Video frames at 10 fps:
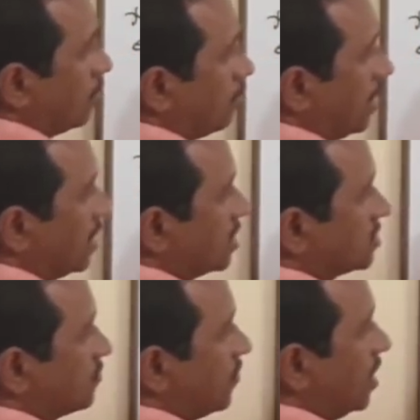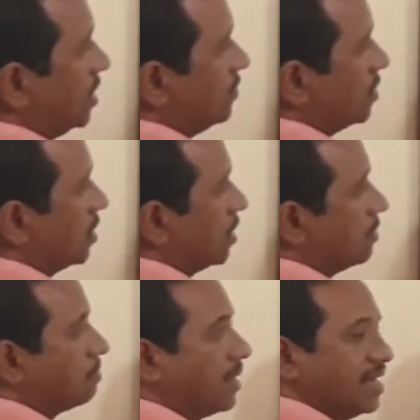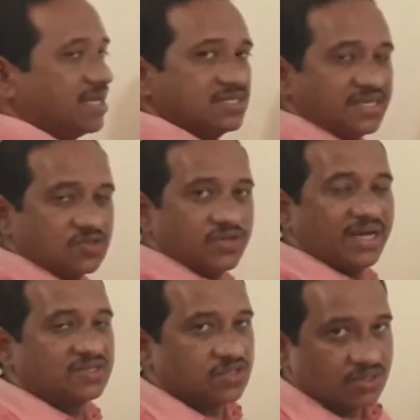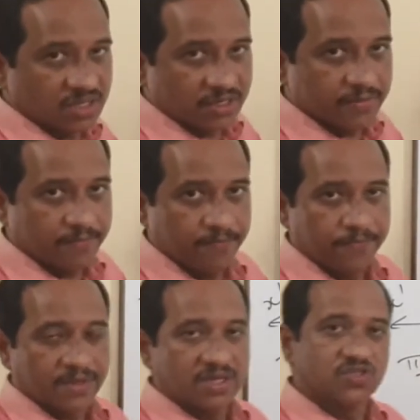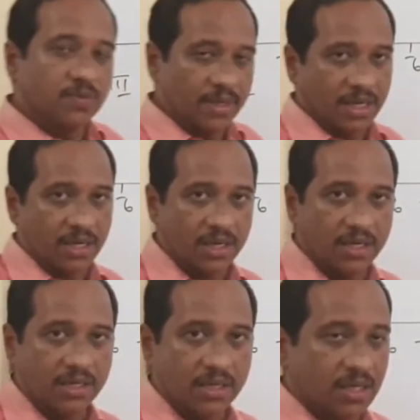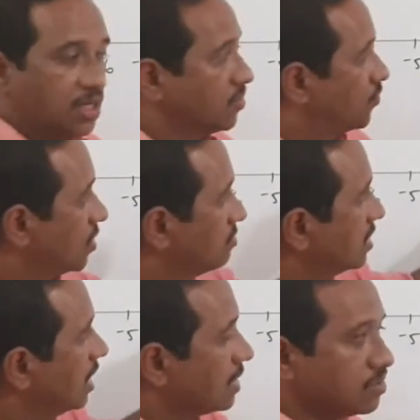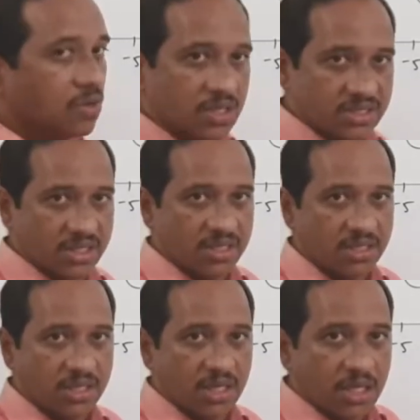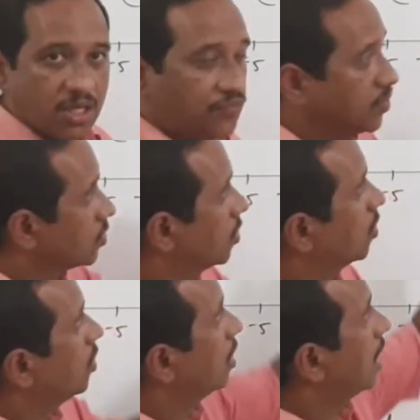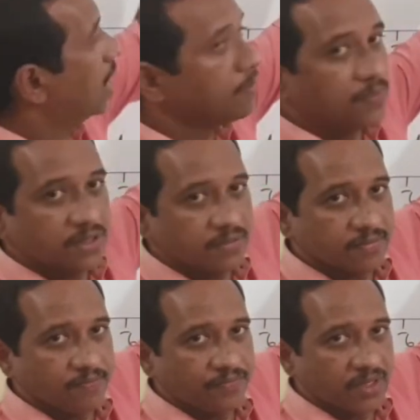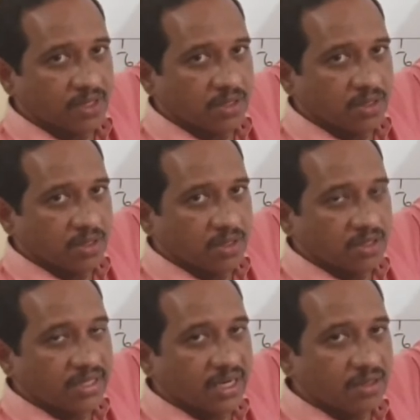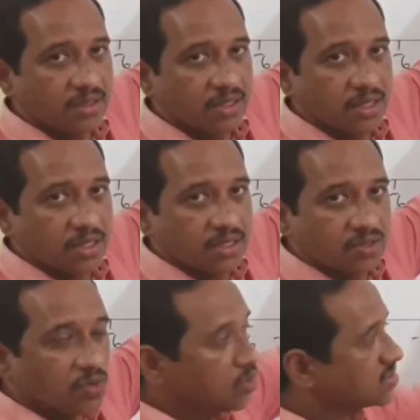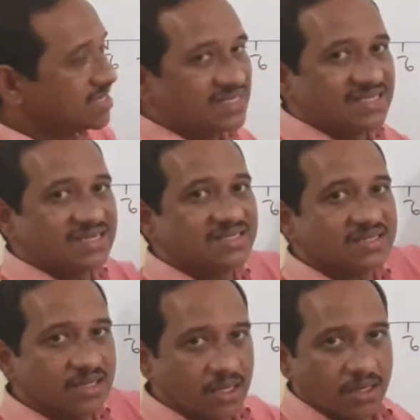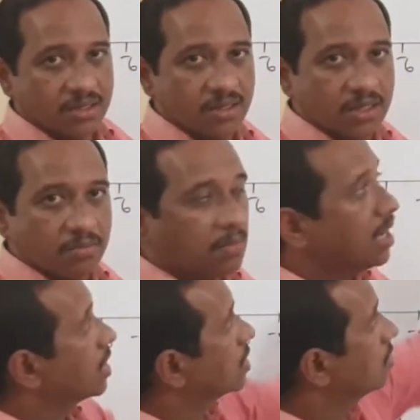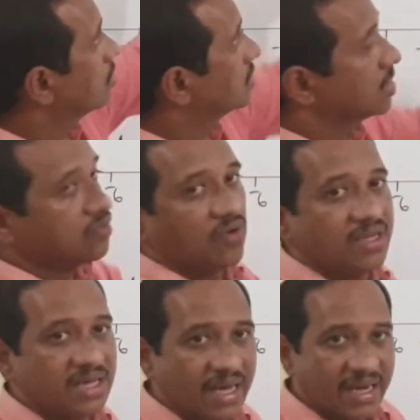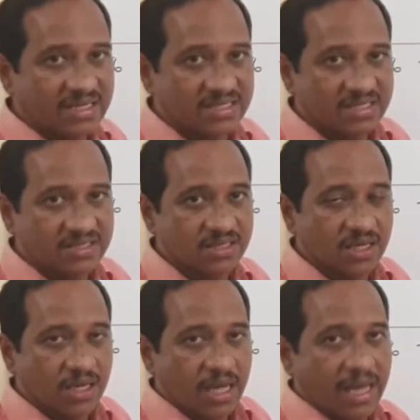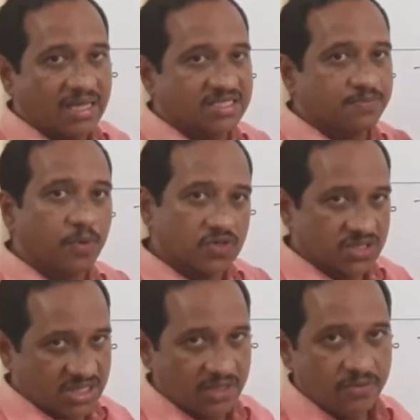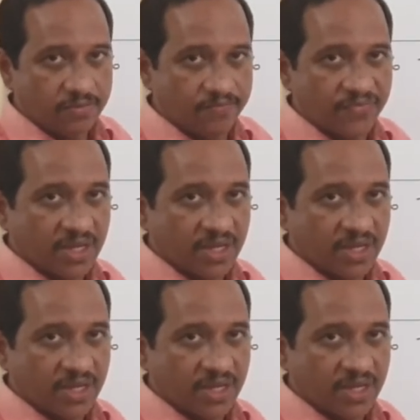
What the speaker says: -5, -6, etc. Similarly, from the origin, if you go up, then those distances are marked on the y-axis as positive,